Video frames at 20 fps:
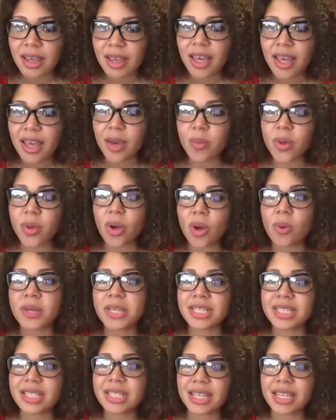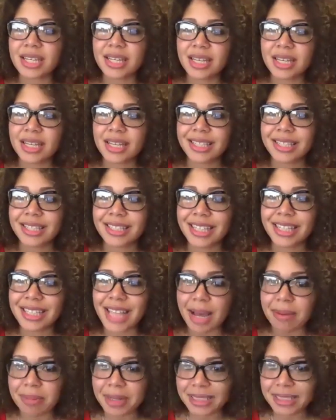and we always see the
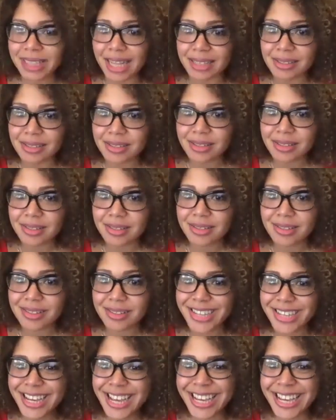dabke dance.